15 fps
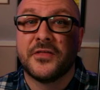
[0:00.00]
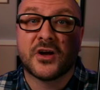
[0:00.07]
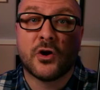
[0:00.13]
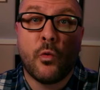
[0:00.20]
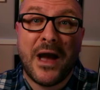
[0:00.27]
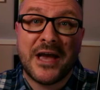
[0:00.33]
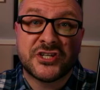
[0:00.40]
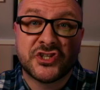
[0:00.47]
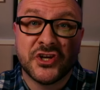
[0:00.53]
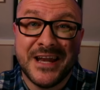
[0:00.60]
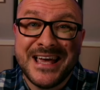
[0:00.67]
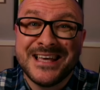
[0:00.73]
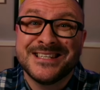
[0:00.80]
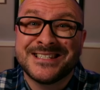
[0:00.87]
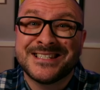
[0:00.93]
The
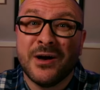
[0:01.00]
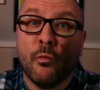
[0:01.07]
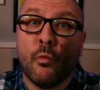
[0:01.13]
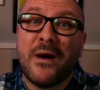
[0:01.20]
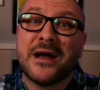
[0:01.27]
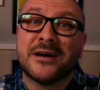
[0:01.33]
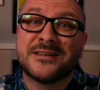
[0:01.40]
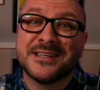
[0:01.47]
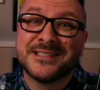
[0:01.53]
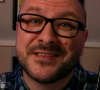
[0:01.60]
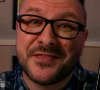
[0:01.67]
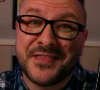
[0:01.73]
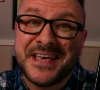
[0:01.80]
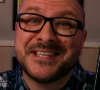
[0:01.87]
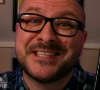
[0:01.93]
question is, where
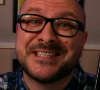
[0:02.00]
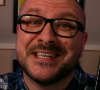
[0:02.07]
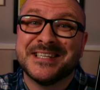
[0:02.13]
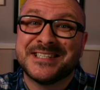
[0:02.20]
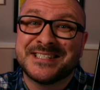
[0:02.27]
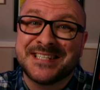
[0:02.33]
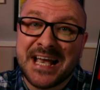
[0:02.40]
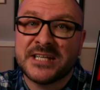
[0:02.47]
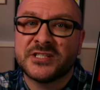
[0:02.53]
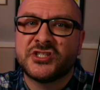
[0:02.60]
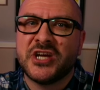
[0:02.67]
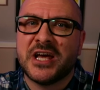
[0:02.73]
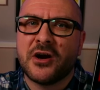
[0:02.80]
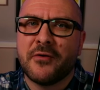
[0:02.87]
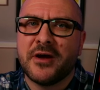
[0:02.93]
does this
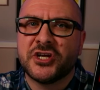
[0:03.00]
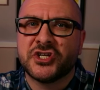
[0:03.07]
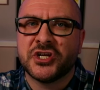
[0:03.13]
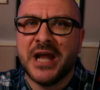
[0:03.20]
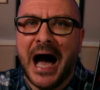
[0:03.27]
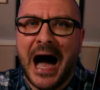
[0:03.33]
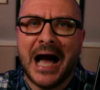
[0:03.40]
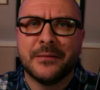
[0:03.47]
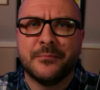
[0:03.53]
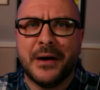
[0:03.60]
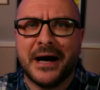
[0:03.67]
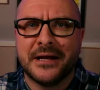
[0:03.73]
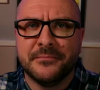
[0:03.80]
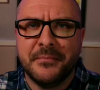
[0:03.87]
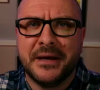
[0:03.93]
6th generation
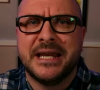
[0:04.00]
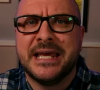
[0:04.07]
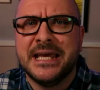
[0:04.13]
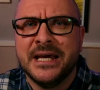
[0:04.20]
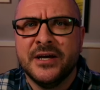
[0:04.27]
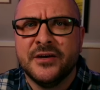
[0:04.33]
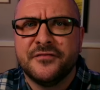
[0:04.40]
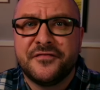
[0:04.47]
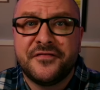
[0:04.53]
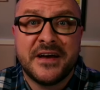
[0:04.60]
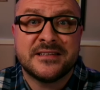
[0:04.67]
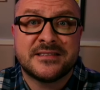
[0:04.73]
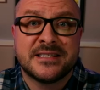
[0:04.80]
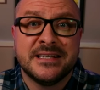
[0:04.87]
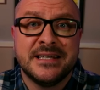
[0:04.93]
iPad Mini
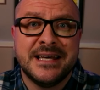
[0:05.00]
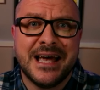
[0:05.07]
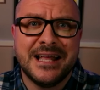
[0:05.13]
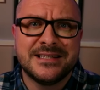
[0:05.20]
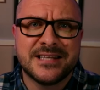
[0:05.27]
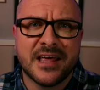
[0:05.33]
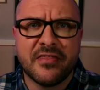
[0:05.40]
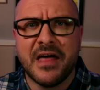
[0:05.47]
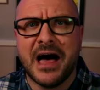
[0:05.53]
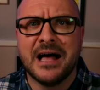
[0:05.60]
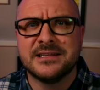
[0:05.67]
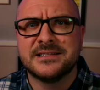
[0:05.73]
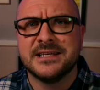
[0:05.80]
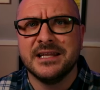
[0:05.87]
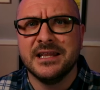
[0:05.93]
fit into
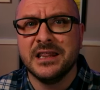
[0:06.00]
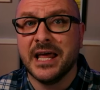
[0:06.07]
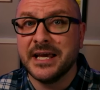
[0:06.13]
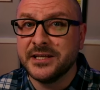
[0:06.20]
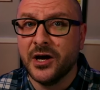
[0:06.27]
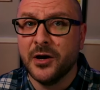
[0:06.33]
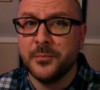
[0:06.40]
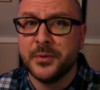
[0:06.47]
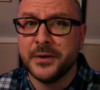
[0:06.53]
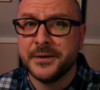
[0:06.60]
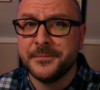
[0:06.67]
that lineup?